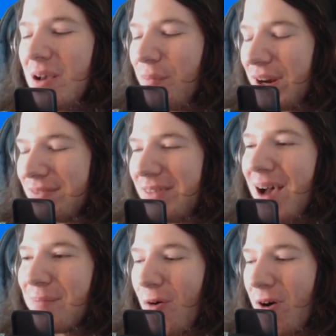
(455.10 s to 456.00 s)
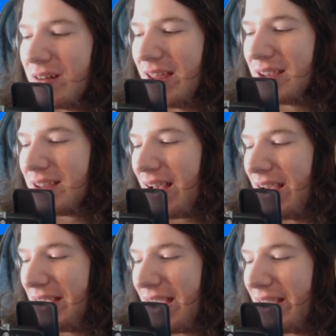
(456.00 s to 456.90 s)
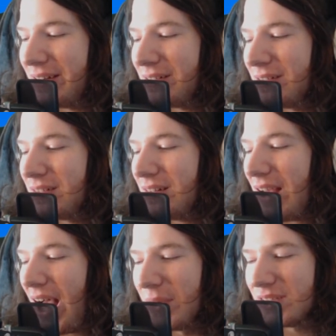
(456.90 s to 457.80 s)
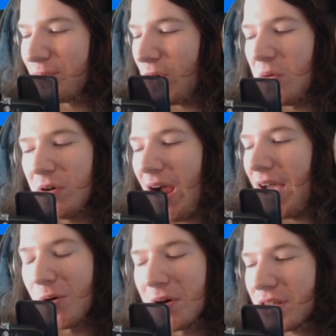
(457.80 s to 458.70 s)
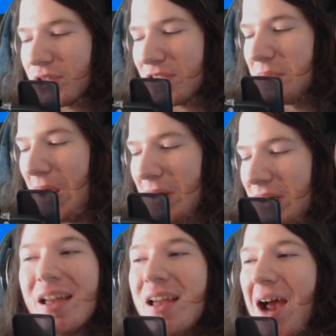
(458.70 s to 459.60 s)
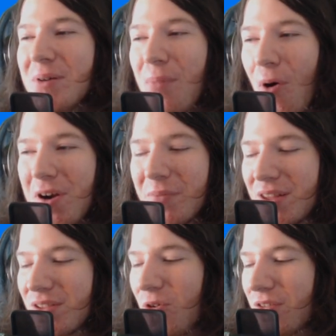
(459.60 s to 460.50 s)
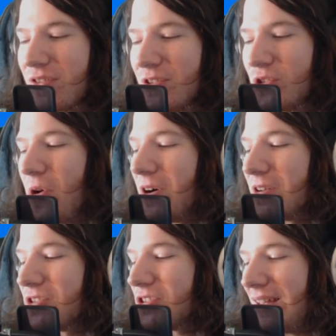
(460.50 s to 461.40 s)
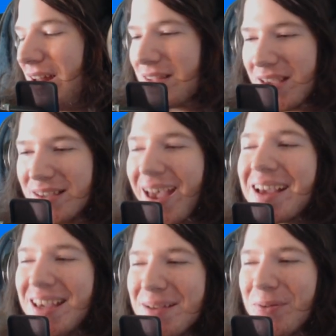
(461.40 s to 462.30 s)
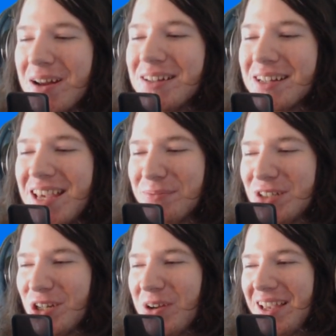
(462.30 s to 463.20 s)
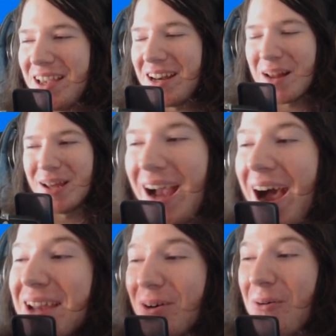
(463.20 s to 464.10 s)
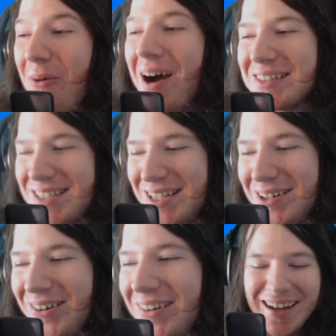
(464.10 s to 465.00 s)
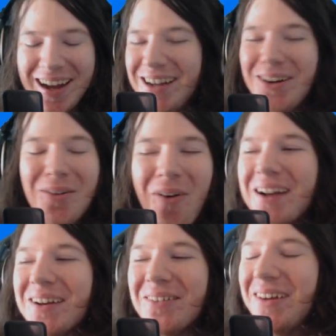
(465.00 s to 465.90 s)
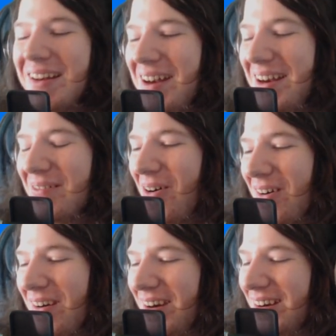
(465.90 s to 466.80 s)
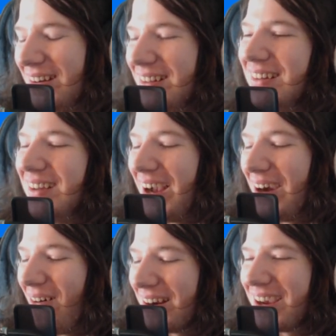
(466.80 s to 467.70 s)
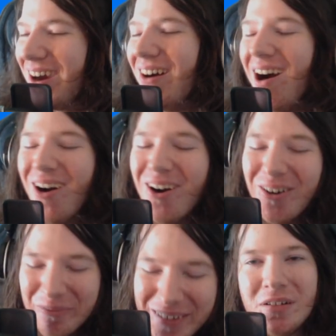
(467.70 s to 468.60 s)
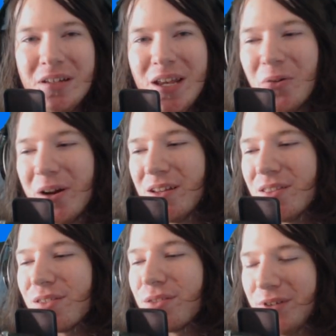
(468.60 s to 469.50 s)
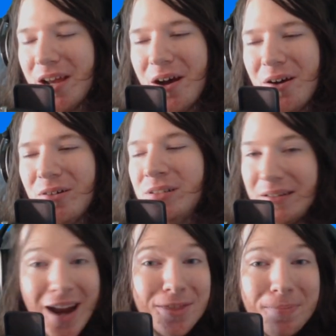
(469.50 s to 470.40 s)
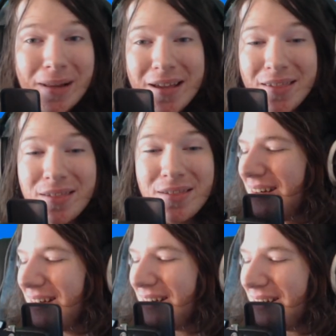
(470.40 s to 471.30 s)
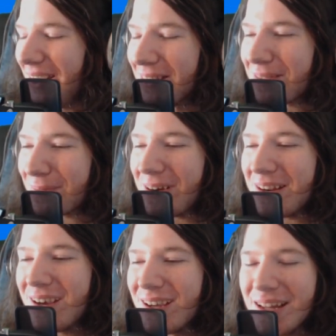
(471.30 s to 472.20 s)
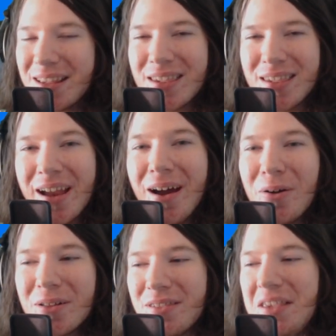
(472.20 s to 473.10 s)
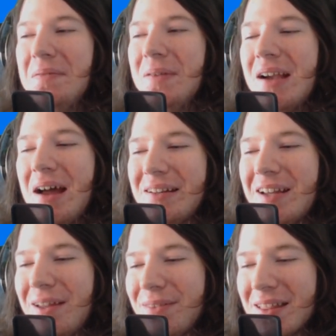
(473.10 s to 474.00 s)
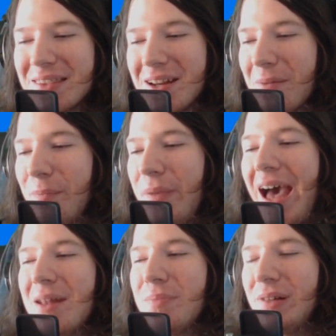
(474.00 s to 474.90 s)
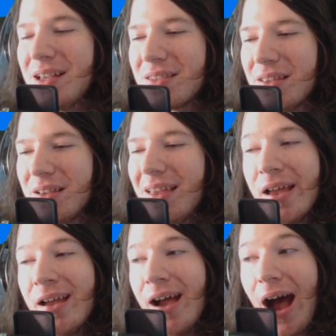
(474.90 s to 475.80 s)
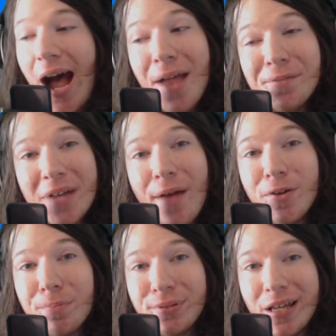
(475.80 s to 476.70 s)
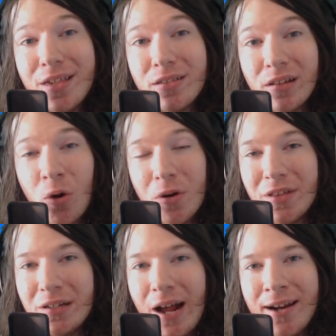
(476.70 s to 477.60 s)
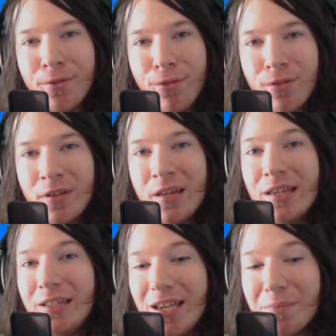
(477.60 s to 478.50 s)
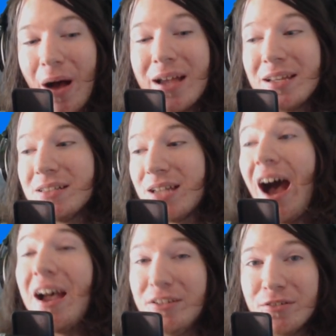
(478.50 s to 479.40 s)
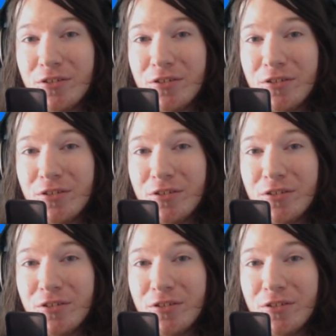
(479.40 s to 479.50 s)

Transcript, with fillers: But at that point, like, again, I'm at the point where I don't want to stress about it. I'm reporting my scores to George, and he's like, yeah, keep winning, keep doing it. And I'm like, I don't want to. I don't want to win anymore. I want to go home. He wins 3-0. Ninth place. That's pretty good. Like, Sego and ZV got nine. That's not a bad placing. I've never placed lower than ninth in my entire